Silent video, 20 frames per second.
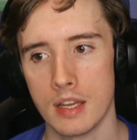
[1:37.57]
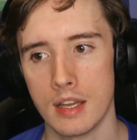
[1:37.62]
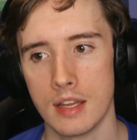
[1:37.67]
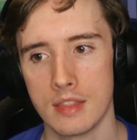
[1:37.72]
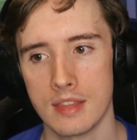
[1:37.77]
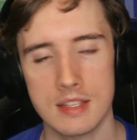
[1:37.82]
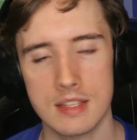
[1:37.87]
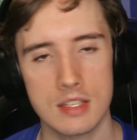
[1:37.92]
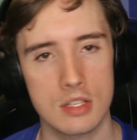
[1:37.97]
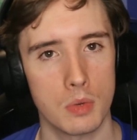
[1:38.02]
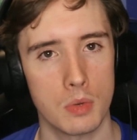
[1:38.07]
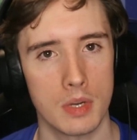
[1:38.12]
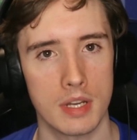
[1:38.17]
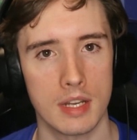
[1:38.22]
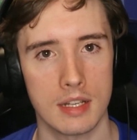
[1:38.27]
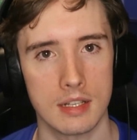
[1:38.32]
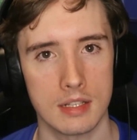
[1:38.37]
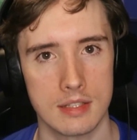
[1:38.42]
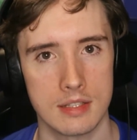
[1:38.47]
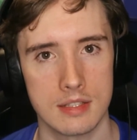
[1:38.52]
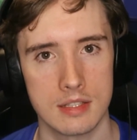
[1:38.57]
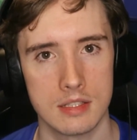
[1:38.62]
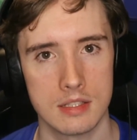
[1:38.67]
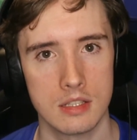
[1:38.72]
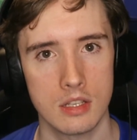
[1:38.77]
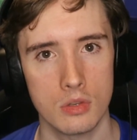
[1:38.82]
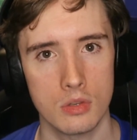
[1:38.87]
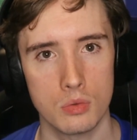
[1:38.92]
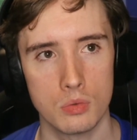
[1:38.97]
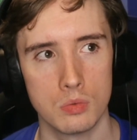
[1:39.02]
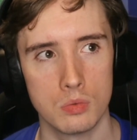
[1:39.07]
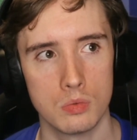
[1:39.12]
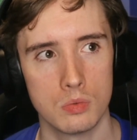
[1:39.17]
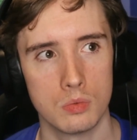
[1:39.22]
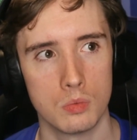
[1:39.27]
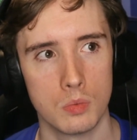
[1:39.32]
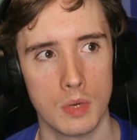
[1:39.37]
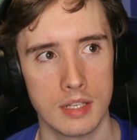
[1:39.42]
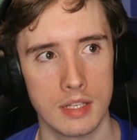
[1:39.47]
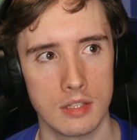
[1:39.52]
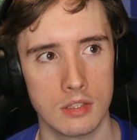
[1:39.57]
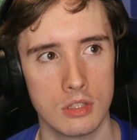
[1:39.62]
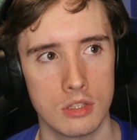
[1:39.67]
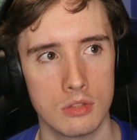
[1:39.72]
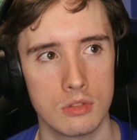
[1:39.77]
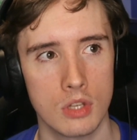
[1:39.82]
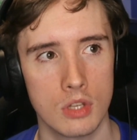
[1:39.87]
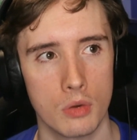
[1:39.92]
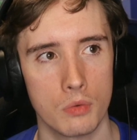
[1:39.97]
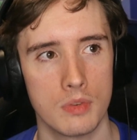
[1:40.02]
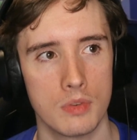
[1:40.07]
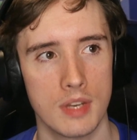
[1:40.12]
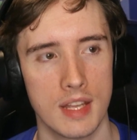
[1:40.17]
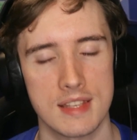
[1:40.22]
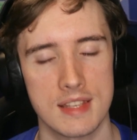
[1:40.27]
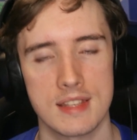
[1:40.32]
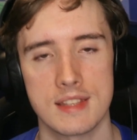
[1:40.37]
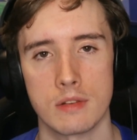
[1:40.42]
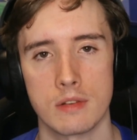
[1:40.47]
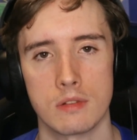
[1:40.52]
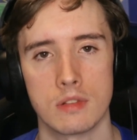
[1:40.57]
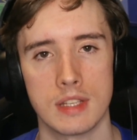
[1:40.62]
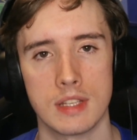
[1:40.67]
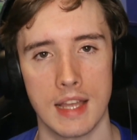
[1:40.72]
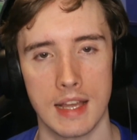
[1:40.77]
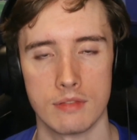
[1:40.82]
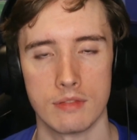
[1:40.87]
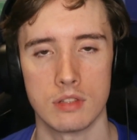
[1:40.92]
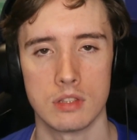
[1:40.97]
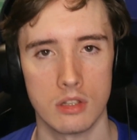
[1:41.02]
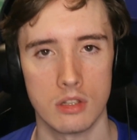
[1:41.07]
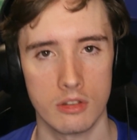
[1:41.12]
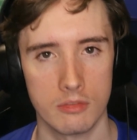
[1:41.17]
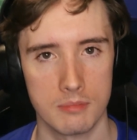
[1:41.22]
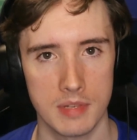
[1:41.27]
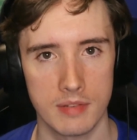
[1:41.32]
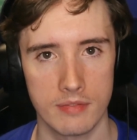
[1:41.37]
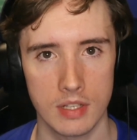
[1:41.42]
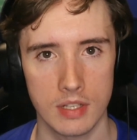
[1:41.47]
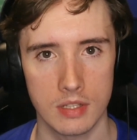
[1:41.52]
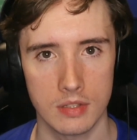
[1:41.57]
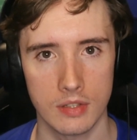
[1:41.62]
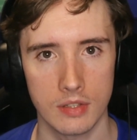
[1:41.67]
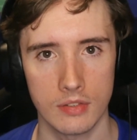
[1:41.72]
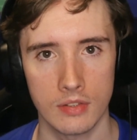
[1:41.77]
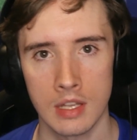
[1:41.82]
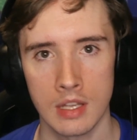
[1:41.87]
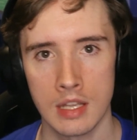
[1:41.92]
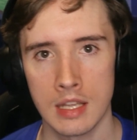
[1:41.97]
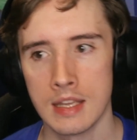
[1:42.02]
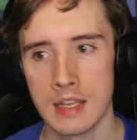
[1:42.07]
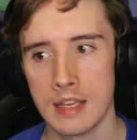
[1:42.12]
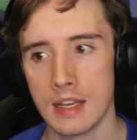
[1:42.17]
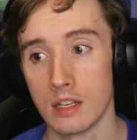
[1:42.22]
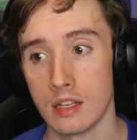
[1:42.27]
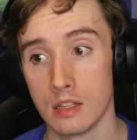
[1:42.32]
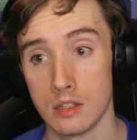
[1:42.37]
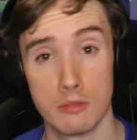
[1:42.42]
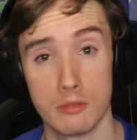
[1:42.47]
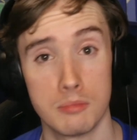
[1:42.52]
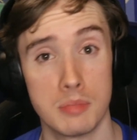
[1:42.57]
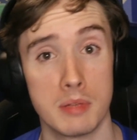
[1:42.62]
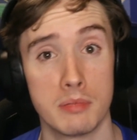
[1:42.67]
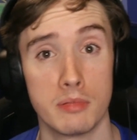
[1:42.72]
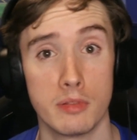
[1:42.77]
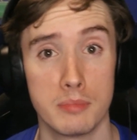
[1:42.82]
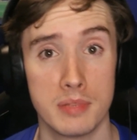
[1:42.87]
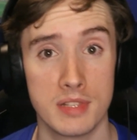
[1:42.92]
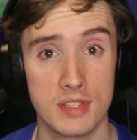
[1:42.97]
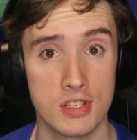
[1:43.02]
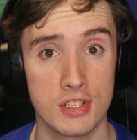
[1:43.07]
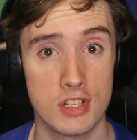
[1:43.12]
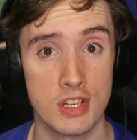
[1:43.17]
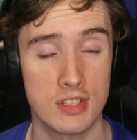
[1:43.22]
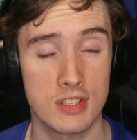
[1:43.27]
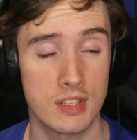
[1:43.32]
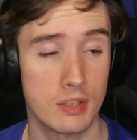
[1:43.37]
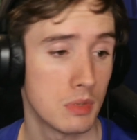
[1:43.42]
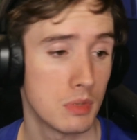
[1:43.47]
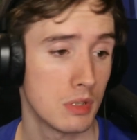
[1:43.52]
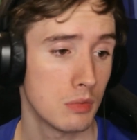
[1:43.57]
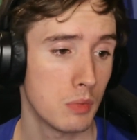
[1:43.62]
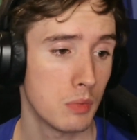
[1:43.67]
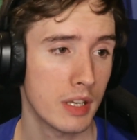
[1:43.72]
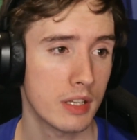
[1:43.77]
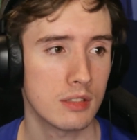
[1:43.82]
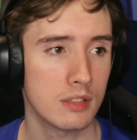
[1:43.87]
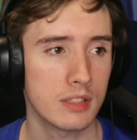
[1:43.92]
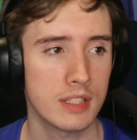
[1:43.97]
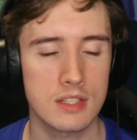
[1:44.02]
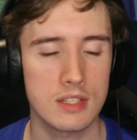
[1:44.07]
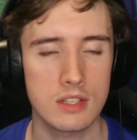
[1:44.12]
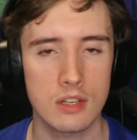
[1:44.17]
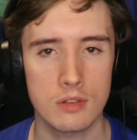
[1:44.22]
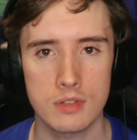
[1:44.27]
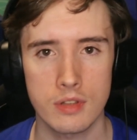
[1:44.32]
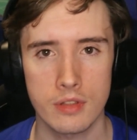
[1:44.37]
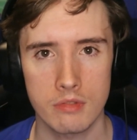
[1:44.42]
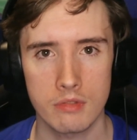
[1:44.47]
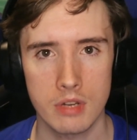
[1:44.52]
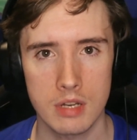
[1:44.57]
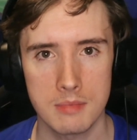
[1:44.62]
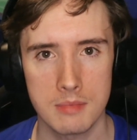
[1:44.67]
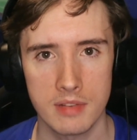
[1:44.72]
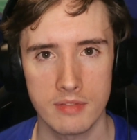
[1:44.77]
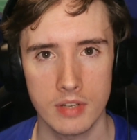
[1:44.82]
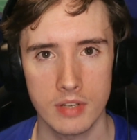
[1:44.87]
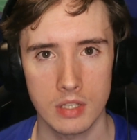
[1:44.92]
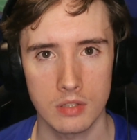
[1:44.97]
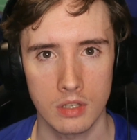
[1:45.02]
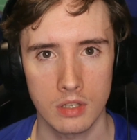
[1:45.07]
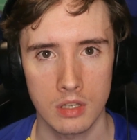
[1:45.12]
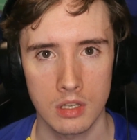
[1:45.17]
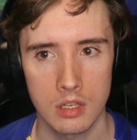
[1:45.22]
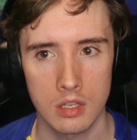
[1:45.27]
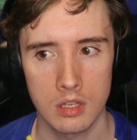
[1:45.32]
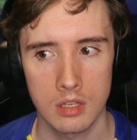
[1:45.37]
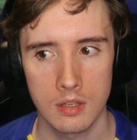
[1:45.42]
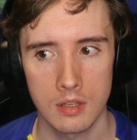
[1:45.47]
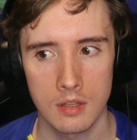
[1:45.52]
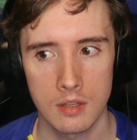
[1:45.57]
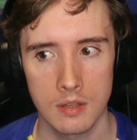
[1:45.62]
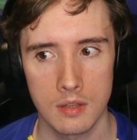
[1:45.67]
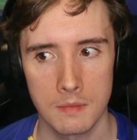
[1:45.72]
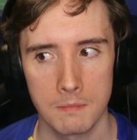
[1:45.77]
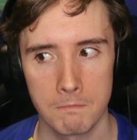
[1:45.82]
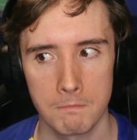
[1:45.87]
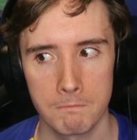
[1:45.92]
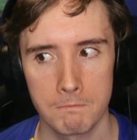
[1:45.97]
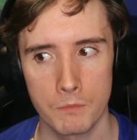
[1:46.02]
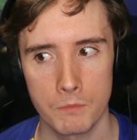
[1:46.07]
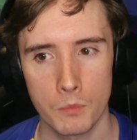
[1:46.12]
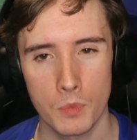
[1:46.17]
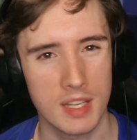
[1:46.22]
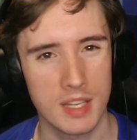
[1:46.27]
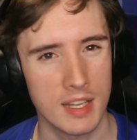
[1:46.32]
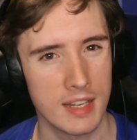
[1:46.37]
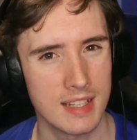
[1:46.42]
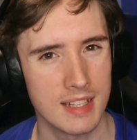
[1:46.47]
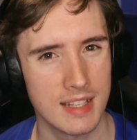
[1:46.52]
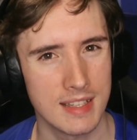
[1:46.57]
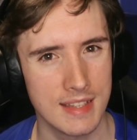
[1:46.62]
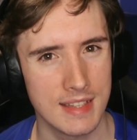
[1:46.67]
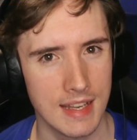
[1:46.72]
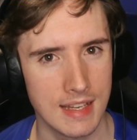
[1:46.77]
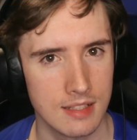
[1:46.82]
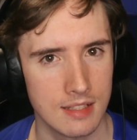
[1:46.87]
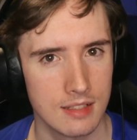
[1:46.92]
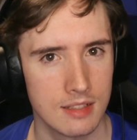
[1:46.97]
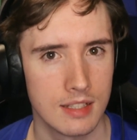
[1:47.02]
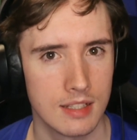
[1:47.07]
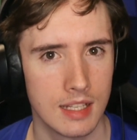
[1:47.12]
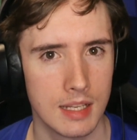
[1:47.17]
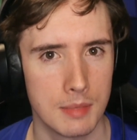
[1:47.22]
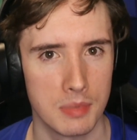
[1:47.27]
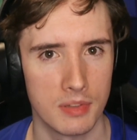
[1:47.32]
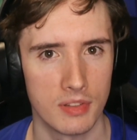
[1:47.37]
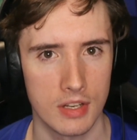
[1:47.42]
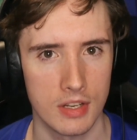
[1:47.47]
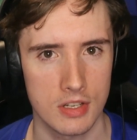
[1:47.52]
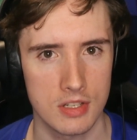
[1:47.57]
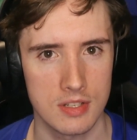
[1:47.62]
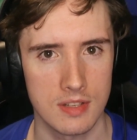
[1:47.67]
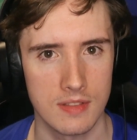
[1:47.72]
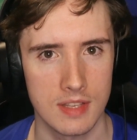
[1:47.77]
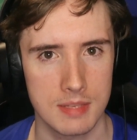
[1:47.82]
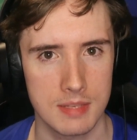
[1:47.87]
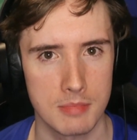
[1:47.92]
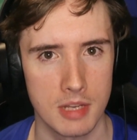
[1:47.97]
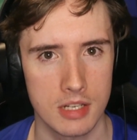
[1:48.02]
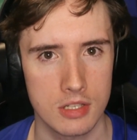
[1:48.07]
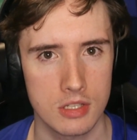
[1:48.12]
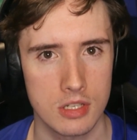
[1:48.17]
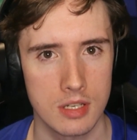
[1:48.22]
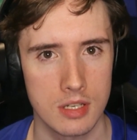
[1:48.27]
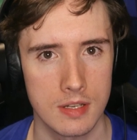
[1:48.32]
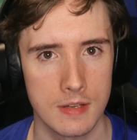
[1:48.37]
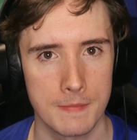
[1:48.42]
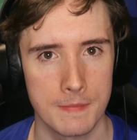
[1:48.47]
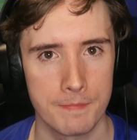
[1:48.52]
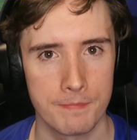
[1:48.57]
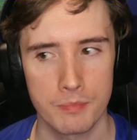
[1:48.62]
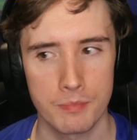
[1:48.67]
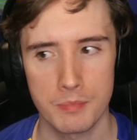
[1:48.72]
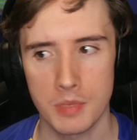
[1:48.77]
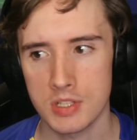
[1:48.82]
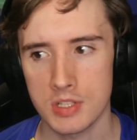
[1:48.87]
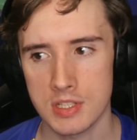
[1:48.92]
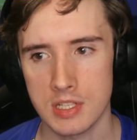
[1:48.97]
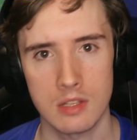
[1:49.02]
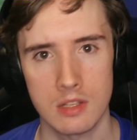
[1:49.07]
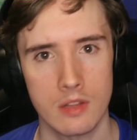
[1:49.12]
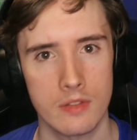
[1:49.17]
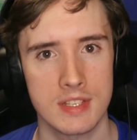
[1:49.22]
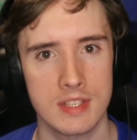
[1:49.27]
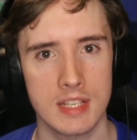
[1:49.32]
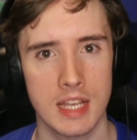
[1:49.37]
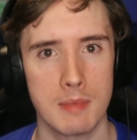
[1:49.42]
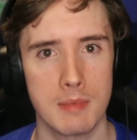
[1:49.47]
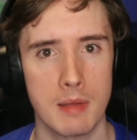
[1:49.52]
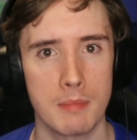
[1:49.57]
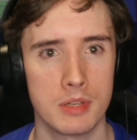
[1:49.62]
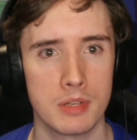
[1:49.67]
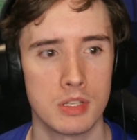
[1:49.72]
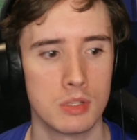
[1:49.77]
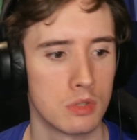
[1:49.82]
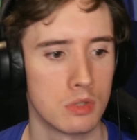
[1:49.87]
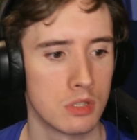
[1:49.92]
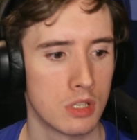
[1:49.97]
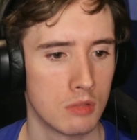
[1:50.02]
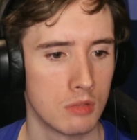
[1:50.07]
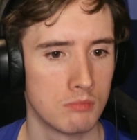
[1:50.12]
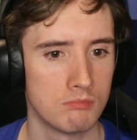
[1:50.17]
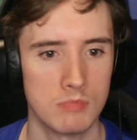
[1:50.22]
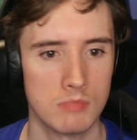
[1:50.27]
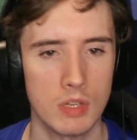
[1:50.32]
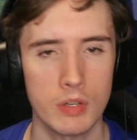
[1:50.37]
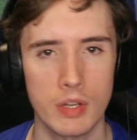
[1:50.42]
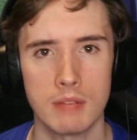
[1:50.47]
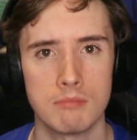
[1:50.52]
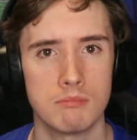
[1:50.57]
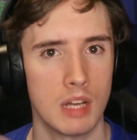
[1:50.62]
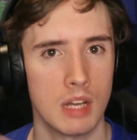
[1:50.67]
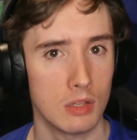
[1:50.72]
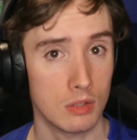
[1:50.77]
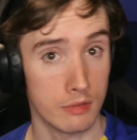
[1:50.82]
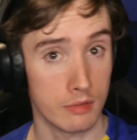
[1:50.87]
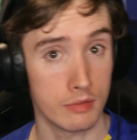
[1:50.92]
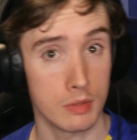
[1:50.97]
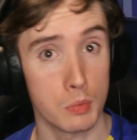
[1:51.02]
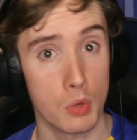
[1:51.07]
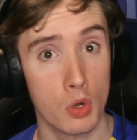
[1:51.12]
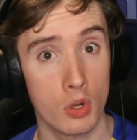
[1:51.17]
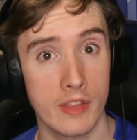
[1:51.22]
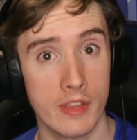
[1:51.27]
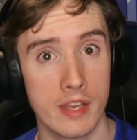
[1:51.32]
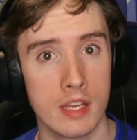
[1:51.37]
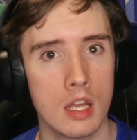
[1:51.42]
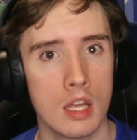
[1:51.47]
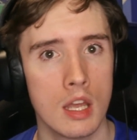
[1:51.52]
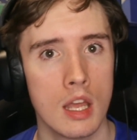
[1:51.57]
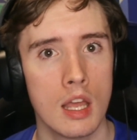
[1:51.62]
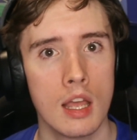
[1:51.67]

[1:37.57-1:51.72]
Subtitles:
And that's quite hard to do when you don't necessarily have a lot of midfielders. And a lot of people have been suggesting, well, why don't Leeds go to 3 in midfield? We kind of did in possession in this match. Because a lot of the time Ampadu would go, okay, I'll go for a walk then.